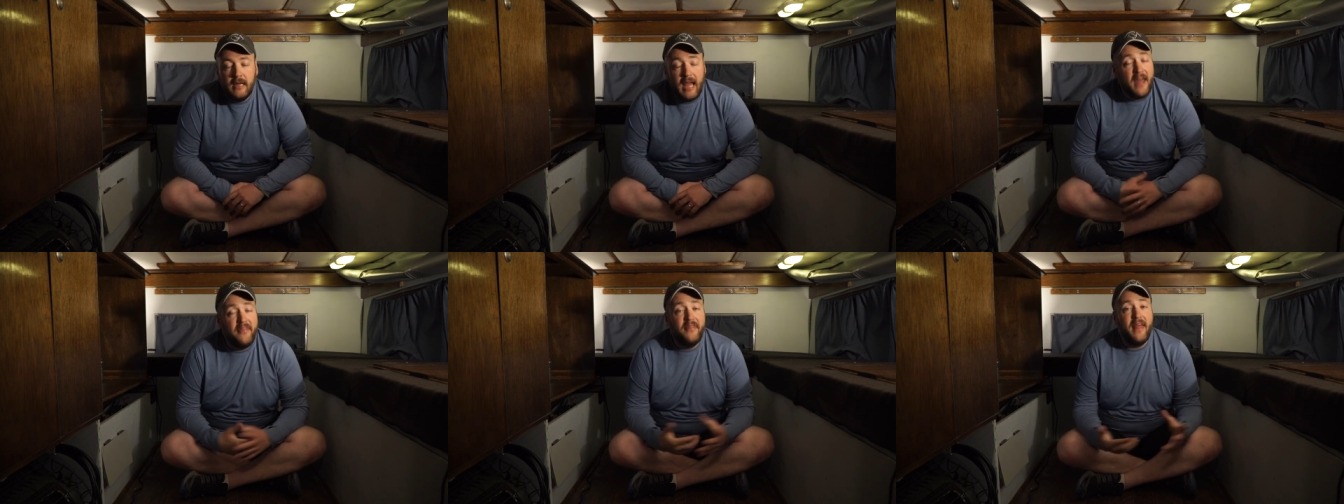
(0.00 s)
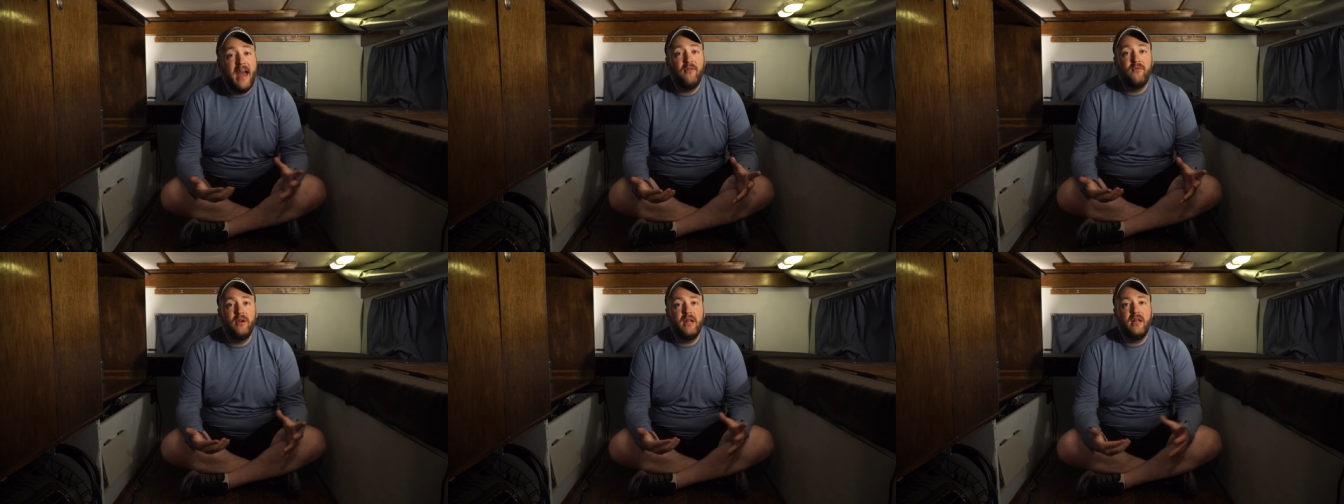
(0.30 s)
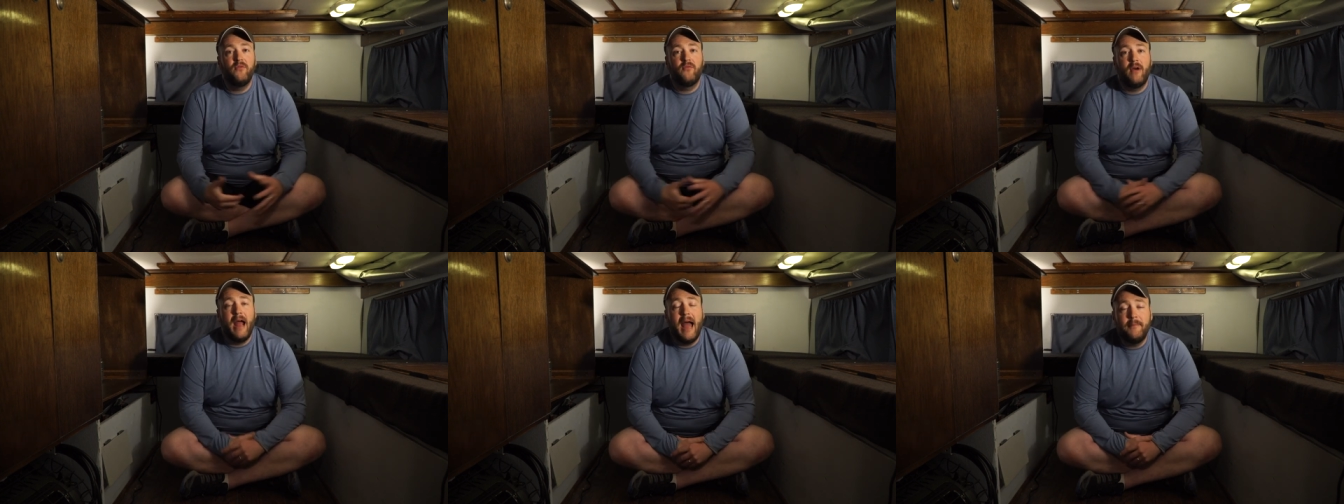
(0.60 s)
And that
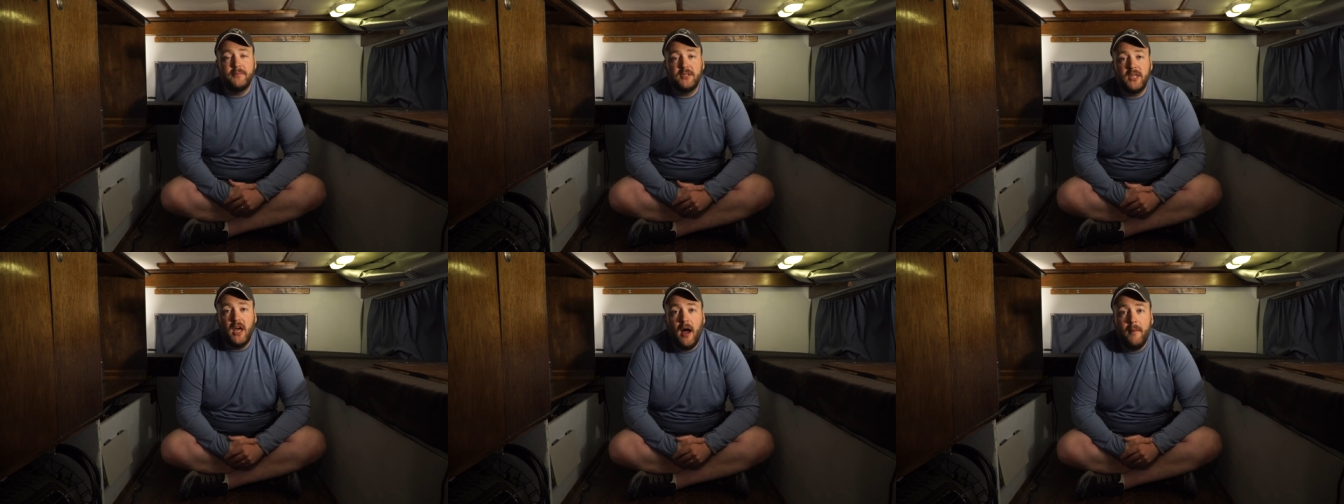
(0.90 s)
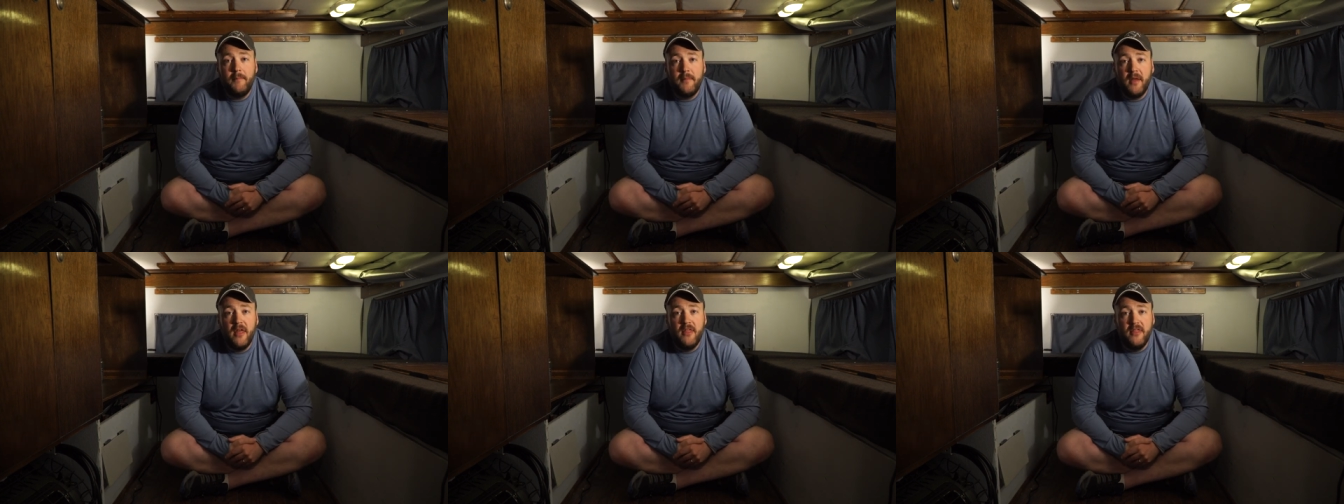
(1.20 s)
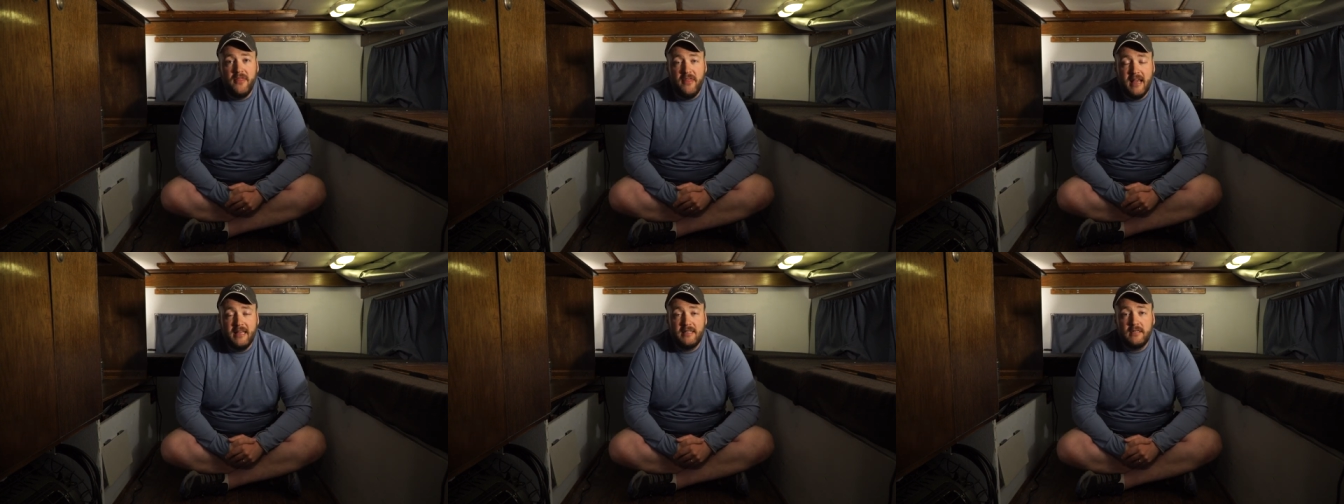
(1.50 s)
really wraps up
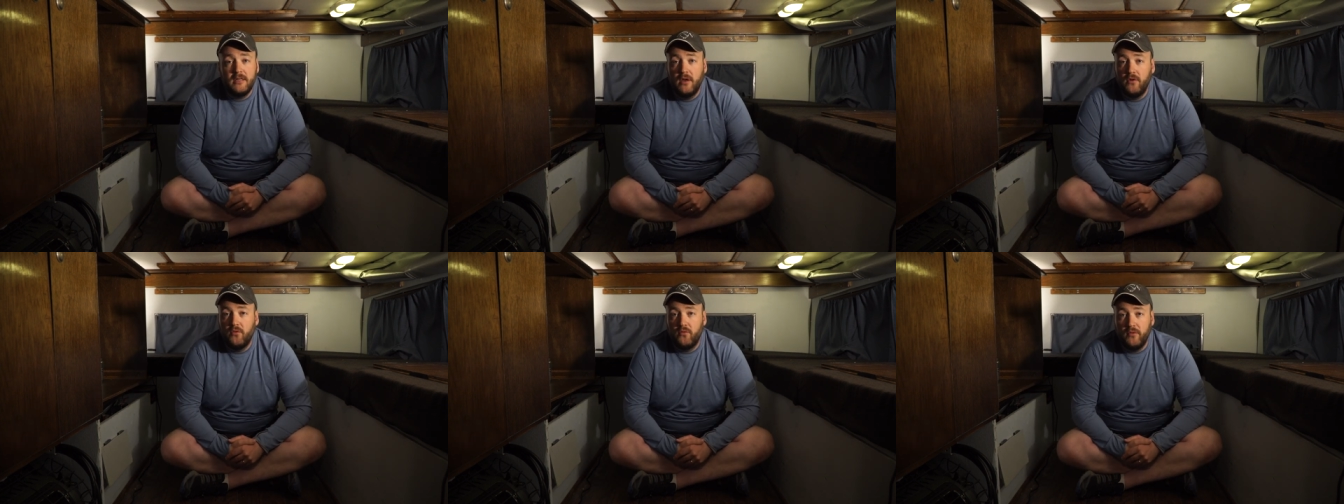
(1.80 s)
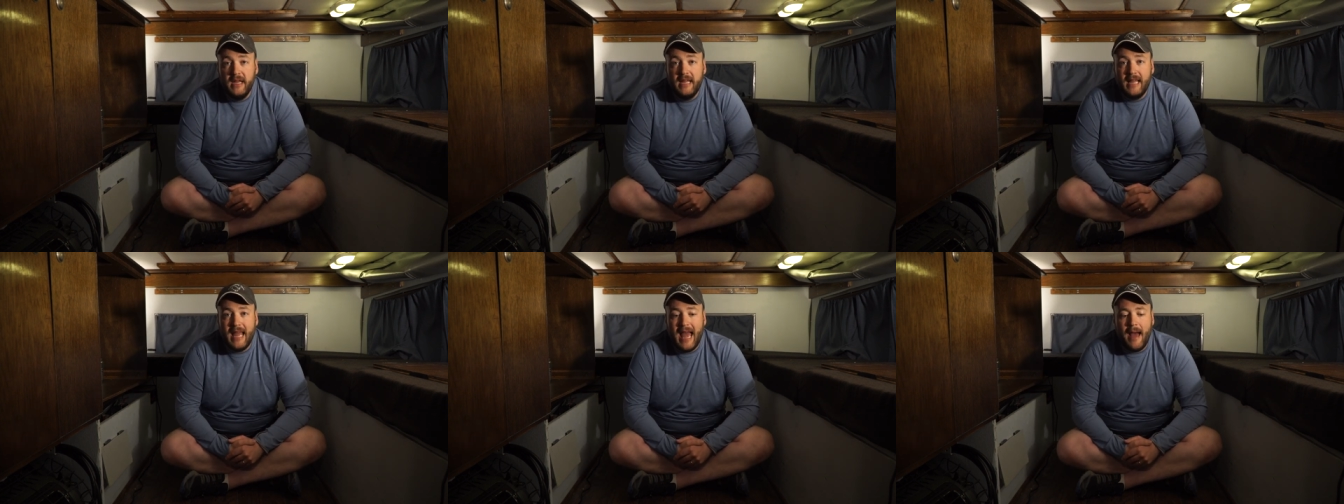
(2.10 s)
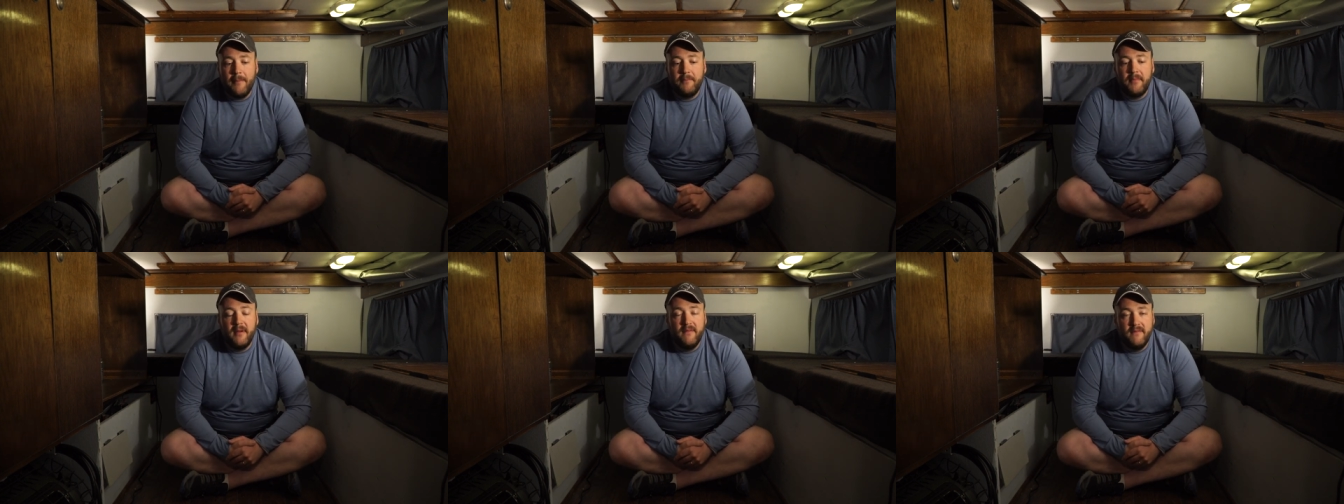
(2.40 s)
this
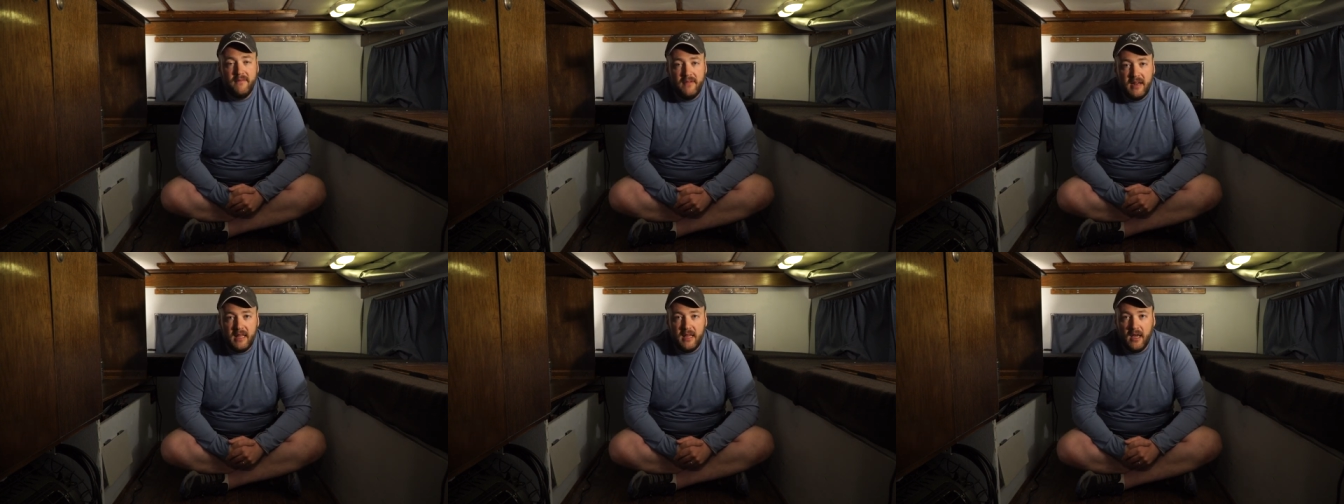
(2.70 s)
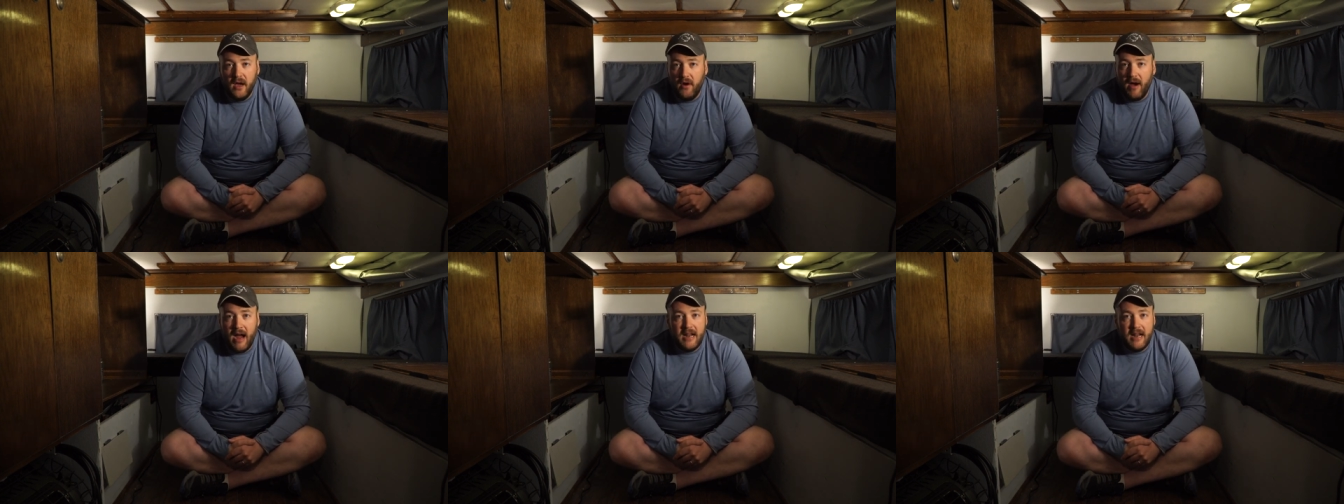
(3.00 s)
recap video.